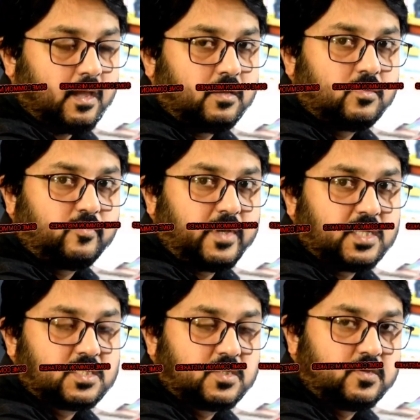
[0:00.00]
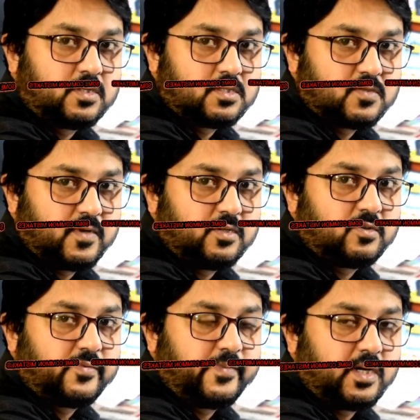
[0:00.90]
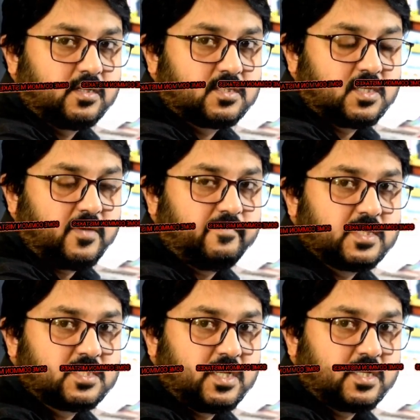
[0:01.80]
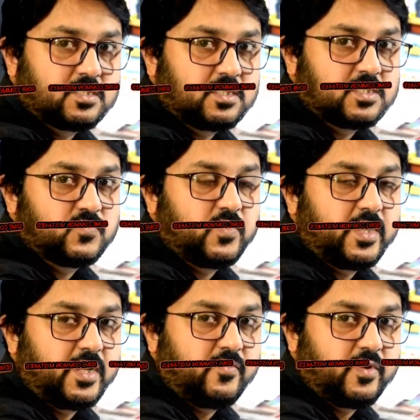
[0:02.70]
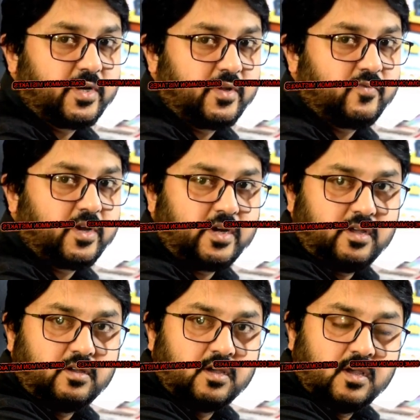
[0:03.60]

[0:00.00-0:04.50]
You know, my students, when you repeat the same mistakes, it is very, very, very